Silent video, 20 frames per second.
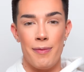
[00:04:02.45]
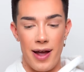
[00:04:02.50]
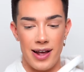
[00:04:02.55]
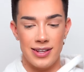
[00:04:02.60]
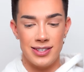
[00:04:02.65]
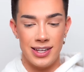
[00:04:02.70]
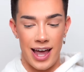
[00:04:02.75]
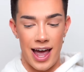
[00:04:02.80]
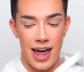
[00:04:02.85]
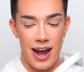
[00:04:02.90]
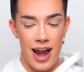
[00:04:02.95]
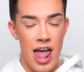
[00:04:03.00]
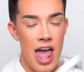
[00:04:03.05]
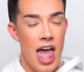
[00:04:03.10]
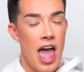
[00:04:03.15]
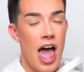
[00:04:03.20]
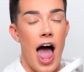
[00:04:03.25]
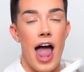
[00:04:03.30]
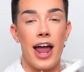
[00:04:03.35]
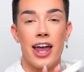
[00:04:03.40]
amazing, and
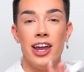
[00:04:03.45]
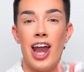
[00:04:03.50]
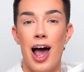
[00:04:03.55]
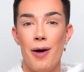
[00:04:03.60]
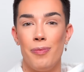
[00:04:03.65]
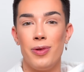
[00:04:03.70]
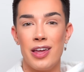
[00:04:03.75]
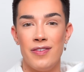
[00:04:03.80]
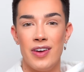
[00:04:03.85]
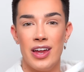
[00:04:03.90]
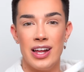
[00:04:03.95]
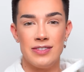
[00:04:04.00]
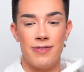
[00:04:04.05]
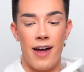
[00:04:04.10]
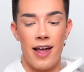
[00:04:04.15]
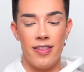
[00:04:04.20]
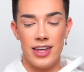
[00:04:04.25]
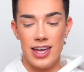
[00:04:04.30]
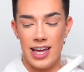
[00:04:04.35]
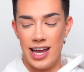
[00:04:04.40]
I cannot believe it is
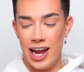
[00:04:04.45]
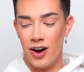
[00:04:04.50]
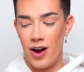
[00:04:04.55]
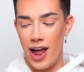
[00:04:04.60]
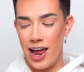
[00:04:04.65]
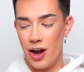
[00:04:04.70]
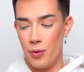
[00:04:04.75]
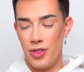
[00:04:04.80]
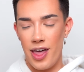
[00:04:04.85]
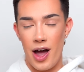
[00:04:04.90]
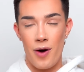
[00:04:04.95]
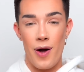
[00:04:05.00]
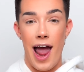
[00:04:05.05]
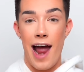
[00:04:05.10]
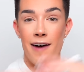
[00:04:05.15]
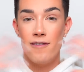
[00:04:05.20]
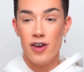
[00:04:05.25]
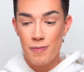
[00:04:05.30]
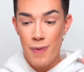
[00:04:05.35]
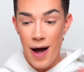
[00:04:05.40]
finally here, and without
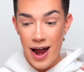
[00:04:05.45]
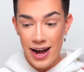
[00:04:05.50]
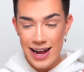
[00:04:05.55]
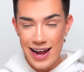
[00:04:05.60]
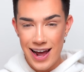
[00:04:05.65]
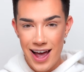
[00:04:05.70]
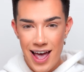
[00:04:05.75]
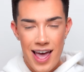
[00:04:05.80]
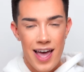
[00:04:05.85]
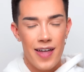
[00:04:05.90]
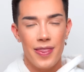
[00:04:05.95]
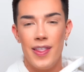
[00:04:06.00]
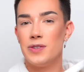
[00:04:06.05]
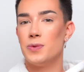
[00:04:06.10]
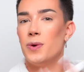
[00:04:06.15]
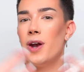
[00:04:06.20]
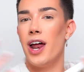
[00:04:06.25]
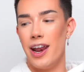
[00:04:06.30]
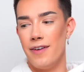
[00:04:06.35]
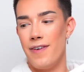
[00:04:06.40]
everybody
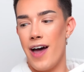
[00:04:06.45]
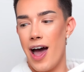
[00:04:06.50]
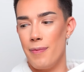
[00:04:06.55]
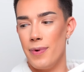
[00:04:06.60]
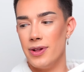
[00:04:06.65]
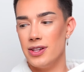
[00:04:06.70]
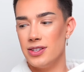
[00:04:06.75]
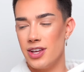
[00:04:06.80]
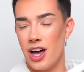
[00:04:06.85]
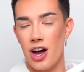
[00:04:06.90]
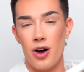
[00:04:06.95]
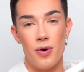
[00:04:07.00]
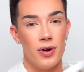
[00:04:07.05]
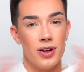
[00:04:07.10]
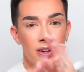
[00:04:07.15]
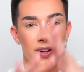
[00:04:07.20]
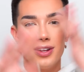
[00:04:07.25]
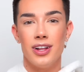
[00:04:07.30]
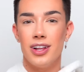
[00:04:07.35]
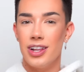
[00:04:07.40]
this would not have happened,
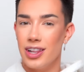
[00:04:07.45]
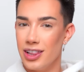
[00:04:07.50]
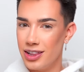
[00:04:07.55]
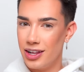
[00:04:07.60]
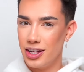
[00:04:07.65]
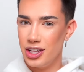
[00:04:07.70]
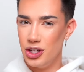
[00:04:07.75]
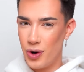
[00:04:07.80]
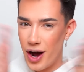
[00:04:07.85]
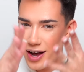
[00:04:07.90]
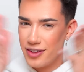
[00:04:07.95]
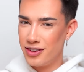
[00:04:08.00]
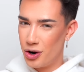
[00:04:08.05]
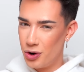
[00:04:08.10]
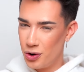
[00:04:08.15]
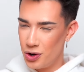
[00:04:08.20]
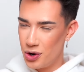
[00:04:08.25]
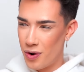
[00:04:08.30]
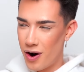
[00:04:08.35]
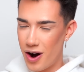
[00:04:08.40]
so you guys
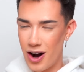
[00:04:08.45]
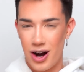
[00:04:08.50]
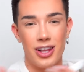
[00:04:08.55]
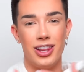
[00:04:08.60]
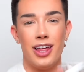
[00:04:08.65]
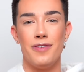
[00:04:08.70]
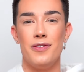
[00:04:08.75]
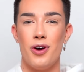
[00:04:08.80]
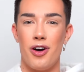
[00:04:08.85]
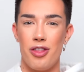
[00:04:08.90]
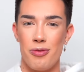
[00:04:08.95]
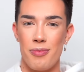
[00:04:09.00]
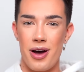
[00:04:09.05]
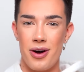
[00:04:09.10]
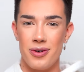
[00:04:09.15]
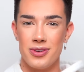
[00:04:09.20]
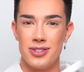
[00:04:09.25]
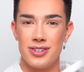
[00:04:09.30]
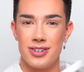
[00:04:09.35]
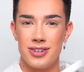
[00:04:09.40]
know who you are, love you all the
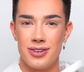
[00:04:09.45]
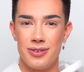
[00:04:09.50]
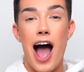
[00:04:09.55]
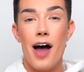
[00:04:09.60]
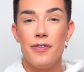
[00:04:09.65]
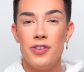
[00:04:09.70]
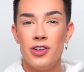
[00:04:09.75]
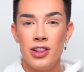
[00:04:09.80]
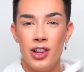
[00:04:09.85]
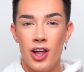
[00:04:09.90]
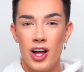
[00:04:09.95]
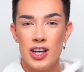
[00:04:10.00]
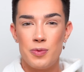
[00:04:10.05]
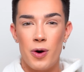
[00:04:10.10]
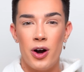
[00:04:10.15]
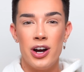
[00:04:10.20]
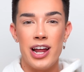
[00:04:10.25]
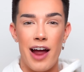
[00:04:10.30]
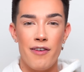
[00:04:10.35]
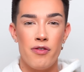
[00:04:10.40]
most. After the launch
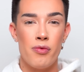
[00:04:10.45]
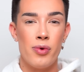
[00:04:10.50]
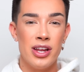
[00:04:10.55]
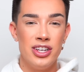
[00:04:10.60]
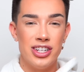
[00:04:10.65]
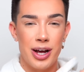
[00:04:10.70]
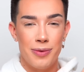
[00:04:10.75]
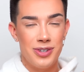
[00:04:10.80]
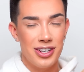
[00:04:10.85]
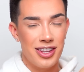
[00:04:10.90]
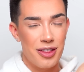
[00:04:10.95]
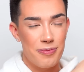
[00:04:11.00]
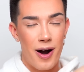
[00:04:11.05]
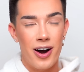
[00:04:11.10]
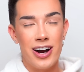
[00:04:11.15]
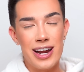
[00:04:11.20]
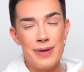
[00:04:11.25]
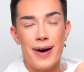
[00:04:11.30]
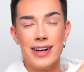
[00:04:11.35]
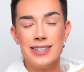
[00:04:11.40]
party, everybody jumped in the
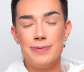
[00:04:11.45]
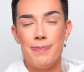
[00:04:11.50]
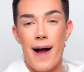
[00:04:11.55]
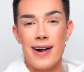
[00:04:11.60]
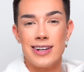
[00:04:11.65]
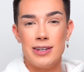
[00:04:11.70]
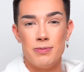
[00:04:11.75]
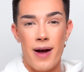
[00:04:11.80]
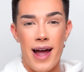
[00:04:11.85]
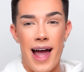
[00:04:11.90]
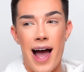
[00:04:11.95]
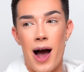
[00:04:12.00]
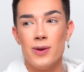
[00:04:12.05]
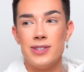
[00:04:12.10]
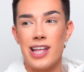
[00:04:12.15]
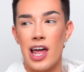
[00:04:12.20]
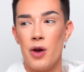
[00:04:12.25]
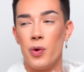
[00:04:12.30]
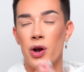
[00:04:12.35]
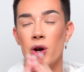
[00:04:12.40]
party bus back to my
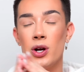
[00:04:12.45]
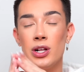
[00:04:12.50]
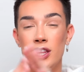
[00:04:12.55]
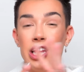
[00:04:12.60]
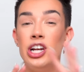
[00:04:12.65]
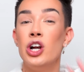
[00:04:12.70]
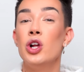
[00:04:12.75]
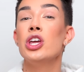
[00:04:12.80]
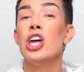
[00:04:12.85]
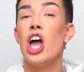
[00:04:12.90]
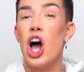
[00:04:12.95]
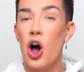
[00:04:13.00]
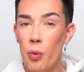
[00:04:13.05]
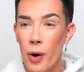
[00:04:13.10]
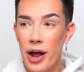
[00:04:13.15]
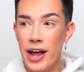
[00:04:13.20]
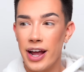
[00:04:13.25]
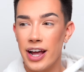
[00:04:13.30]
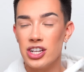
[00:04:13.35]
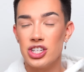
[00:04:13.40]
house and we were literally
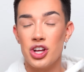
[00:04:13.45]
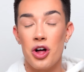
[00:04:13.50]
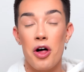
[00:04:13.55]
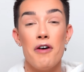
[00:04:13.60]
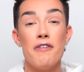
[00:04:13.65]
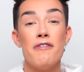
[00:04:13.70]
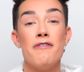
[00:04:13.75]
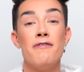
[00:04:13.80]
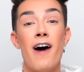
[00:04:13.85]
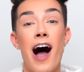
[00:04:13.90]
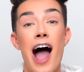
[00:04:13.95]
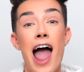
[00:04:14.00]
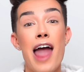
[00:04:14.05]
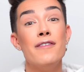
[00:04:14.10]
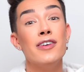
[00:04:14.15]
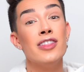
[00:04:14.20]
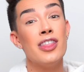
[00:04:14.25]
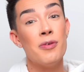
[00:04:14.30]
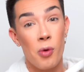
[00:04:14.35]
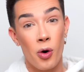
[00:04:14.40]
awake until
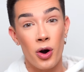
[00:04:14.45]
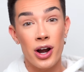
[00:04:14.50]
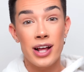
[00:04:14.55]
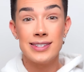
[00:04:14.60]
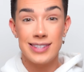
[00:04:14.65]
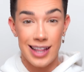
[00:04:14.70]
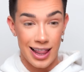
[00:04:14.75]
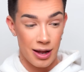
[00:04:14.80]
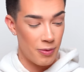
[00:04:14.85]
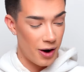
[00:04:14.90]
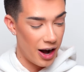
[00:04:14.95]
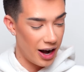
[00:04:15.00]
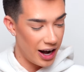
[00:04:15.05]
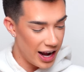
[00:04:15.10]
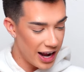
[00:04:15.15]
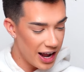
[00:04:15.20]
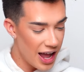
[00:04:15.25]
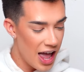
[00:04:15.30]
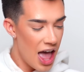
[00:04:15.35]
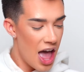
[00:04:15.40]
five in the morning
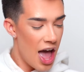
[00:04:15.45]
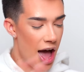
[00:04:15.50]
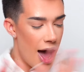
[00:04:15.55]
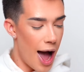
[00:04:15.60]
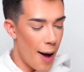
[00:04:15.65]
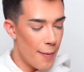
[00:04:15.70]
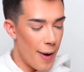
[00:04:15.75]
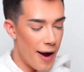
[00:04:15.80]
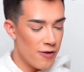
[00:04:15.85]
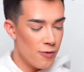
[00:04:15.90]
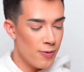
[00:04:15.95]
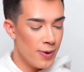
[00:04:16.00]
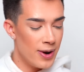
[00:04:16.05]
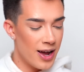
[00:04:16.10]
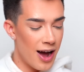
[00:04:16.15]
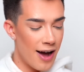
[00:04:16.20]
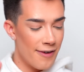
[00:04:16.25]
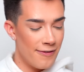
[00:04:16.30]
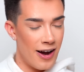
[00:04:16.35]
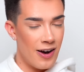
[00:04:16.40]
celebrating. Um,
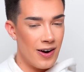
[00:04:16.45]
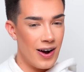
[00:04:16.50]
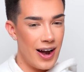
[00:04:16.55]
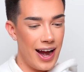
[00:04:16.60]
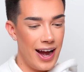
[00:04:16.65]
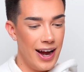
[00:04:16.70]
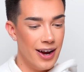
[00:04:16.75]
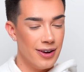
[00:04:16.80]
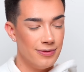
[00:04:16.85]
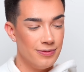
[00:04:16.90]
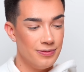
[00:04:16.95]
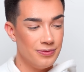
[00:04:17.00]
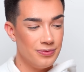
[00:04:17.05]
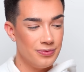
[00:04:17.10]
everybody got very...